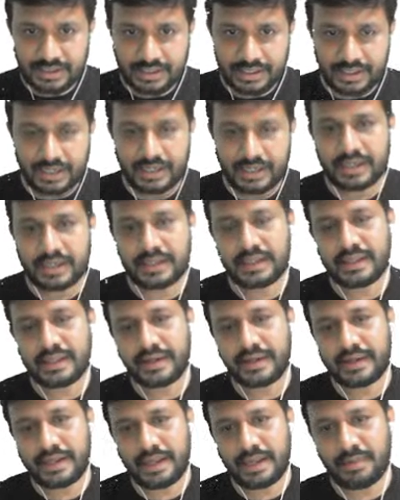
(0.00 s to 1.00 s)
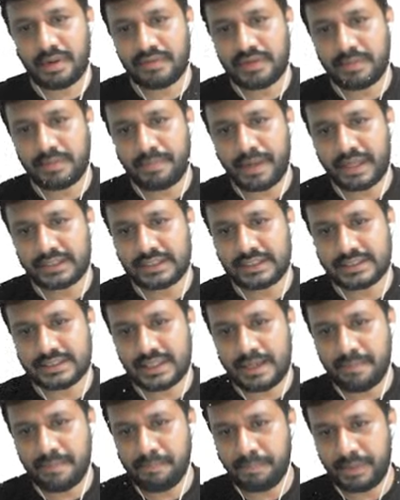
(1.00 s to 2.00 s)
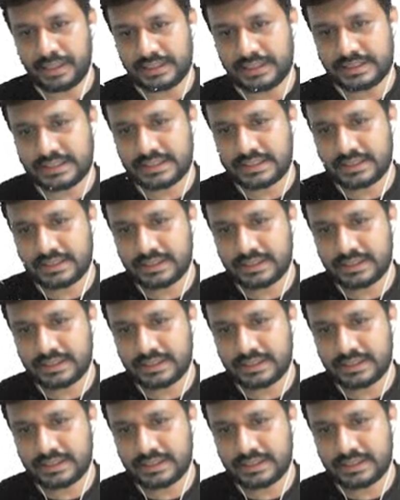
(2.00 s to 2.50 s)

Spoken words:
and the name of the batch is Impulse.